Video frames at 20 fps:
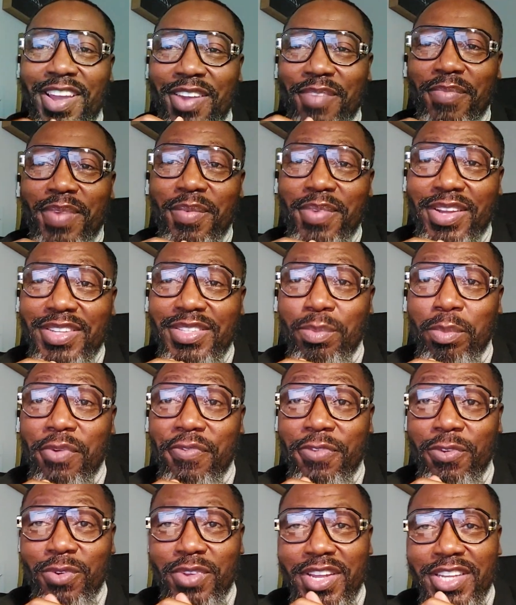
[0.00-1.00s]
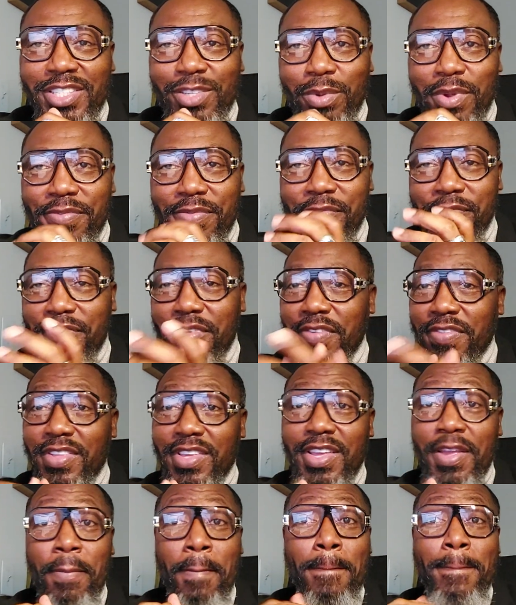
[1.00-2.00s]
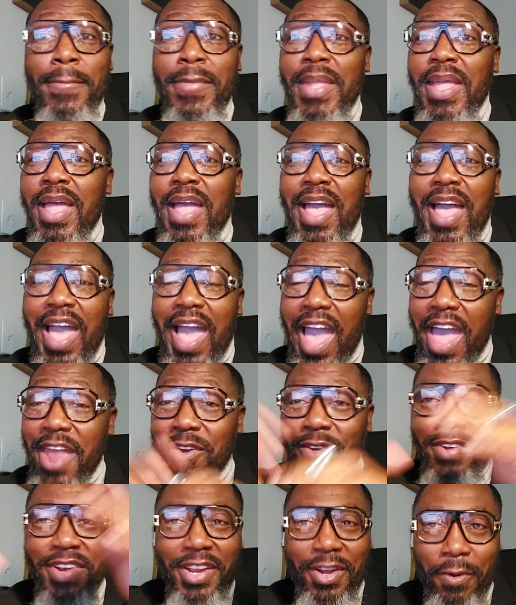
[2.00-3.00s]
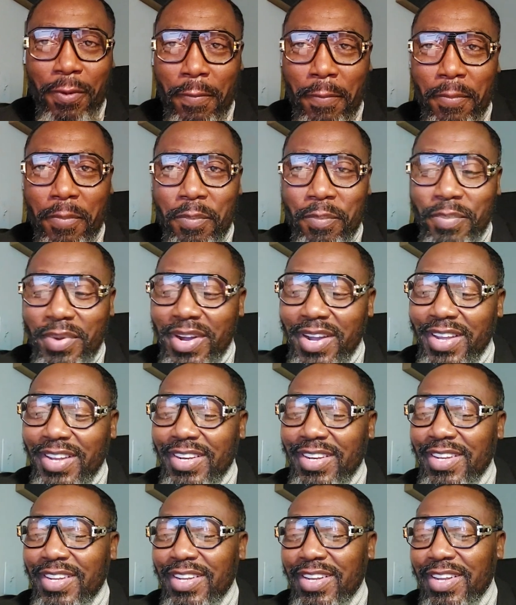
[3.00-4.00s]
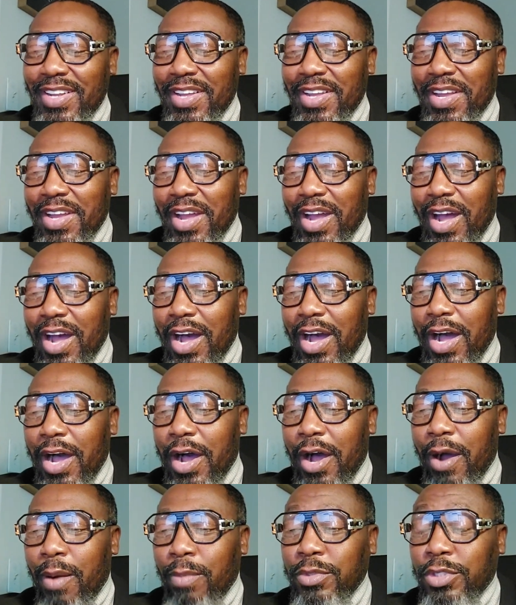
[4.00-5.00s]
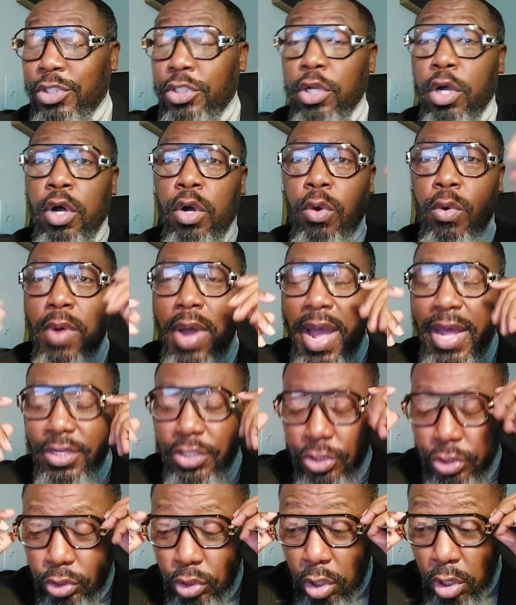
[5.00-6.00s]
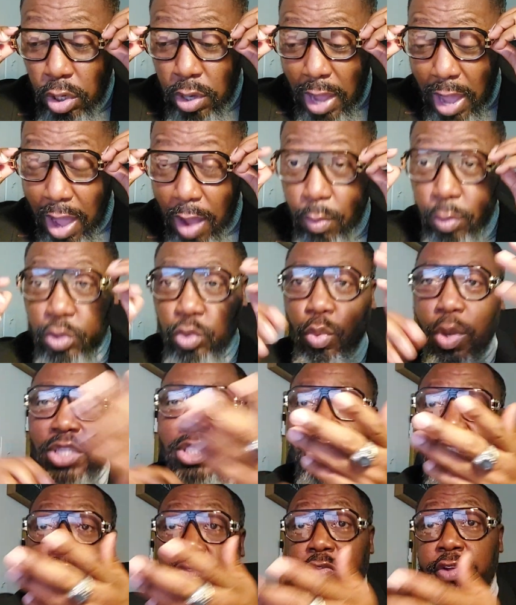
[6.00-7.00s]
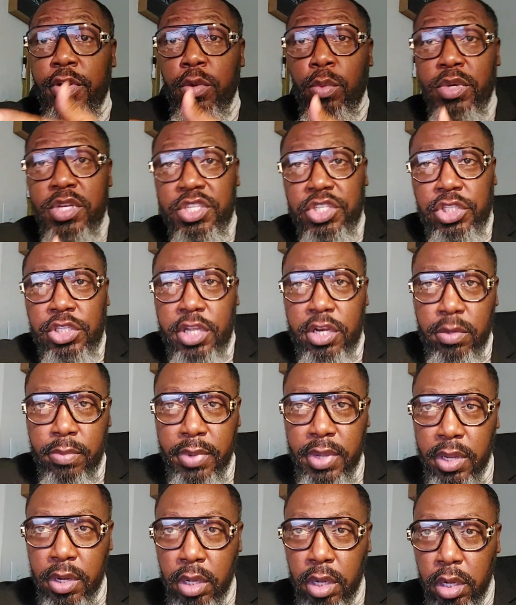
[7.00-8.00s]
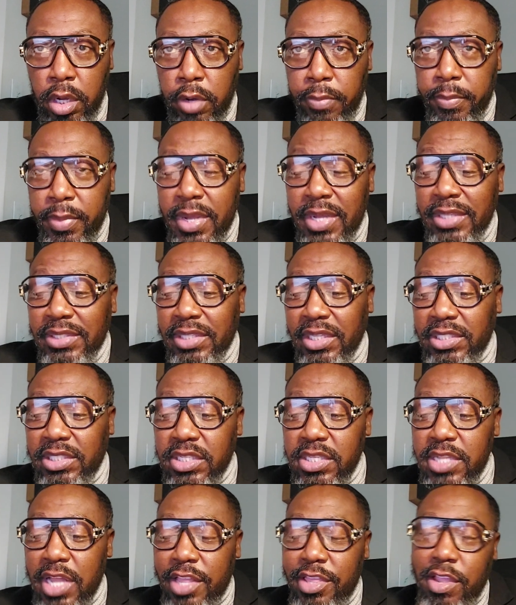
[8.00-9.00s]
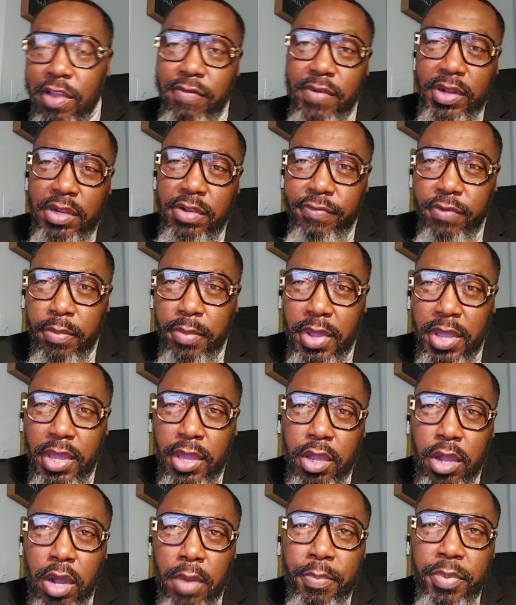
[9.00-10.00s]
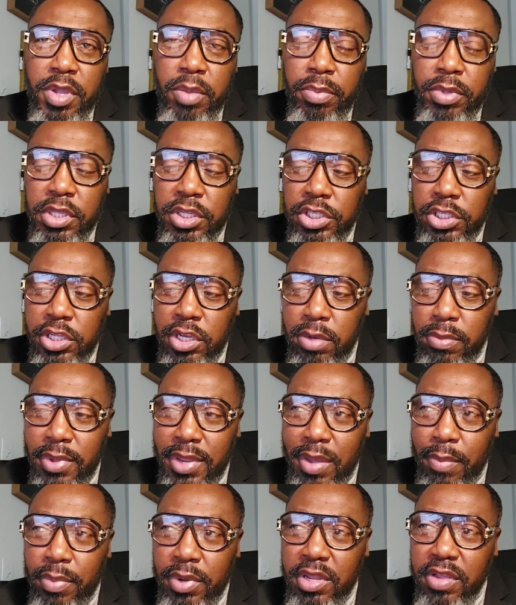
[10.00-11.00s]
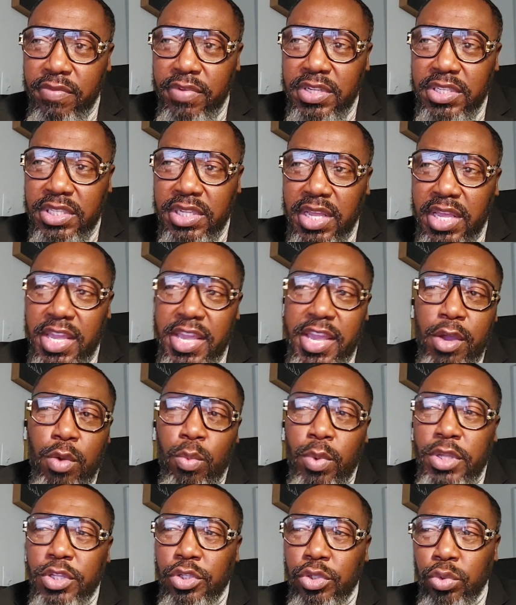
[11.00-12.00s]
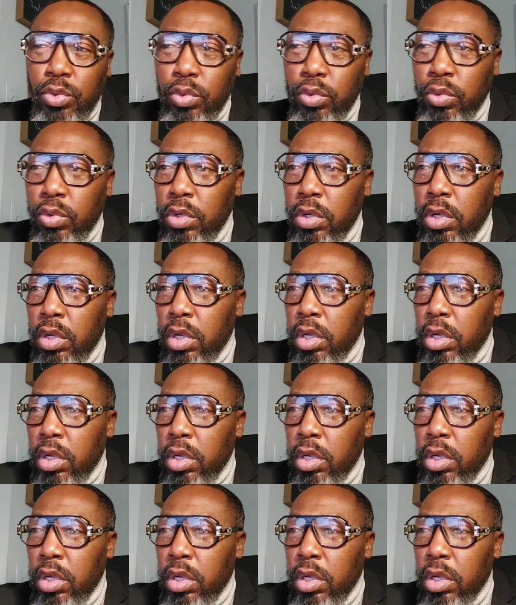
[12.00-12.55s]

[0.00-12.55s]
maybe because I'm a few years away from 50. I don't know, but so I was watching this video with this gentleman. This is not directly from AARP, but the gentleman, I believe he said he had went to